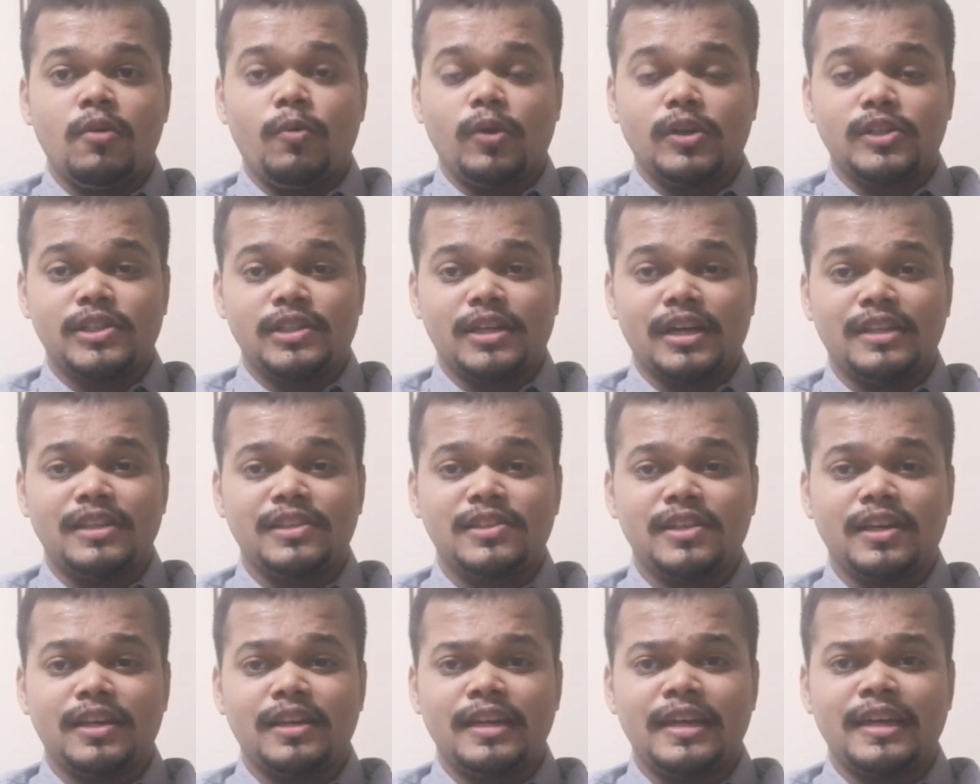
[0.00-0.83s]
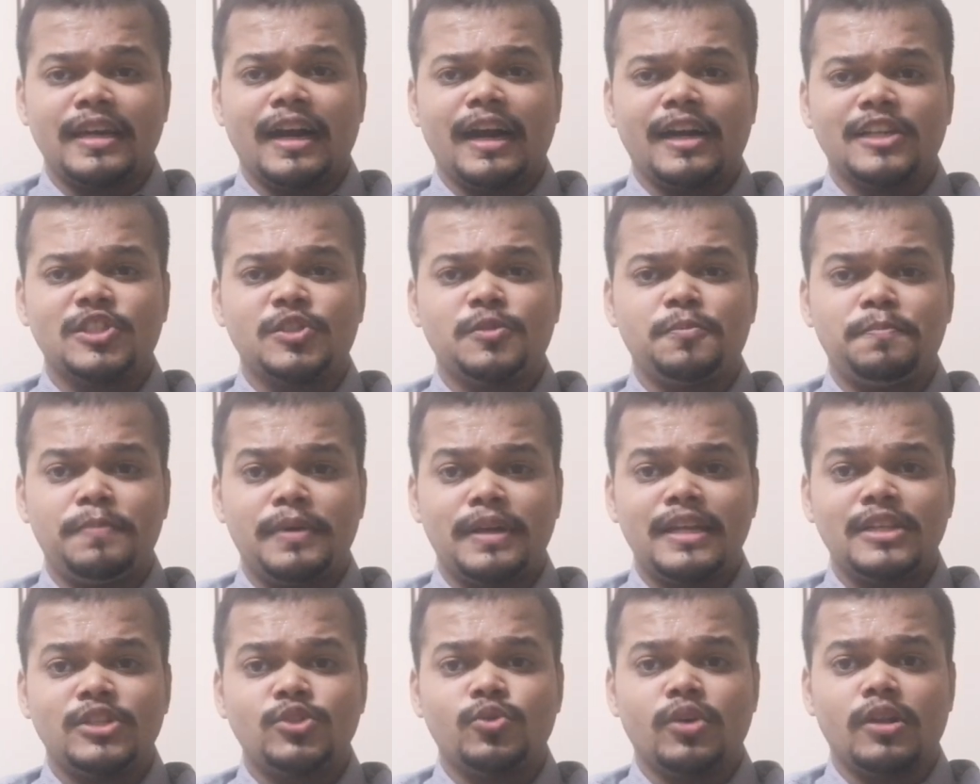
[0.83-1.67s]
was concerning a
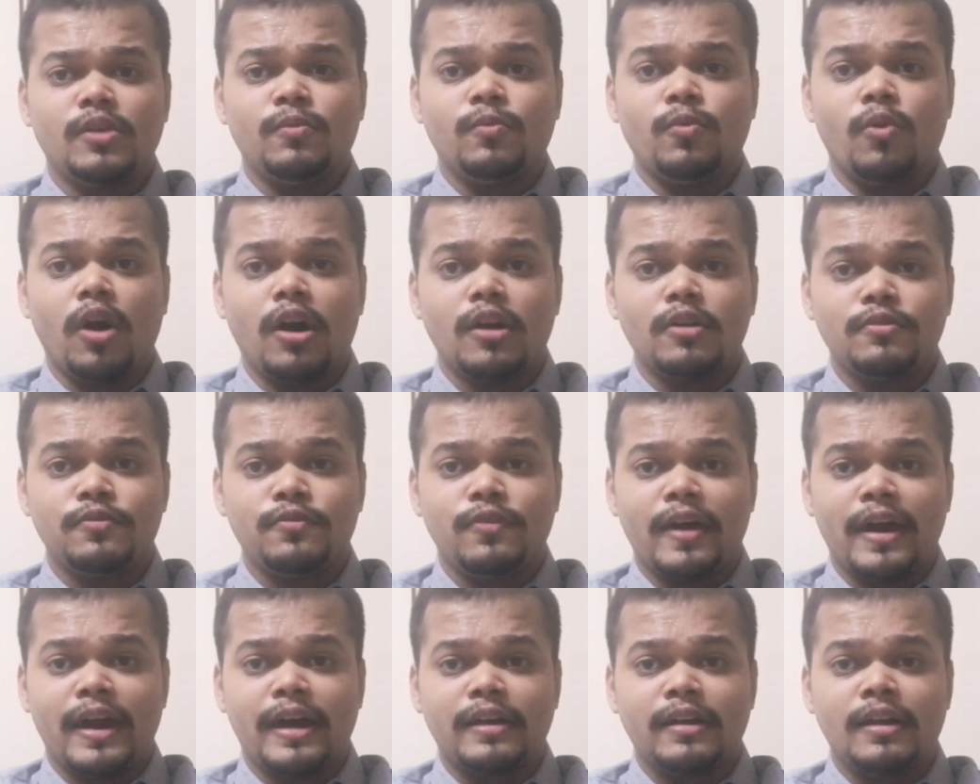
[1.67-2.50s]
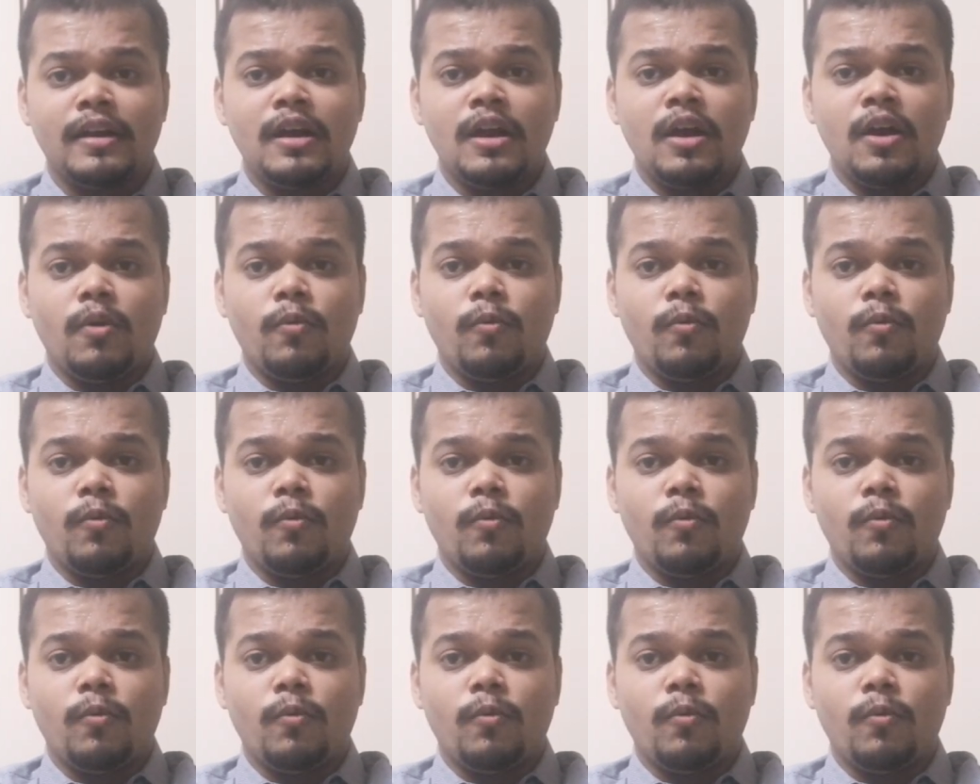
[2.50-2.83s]
spiritual warfare,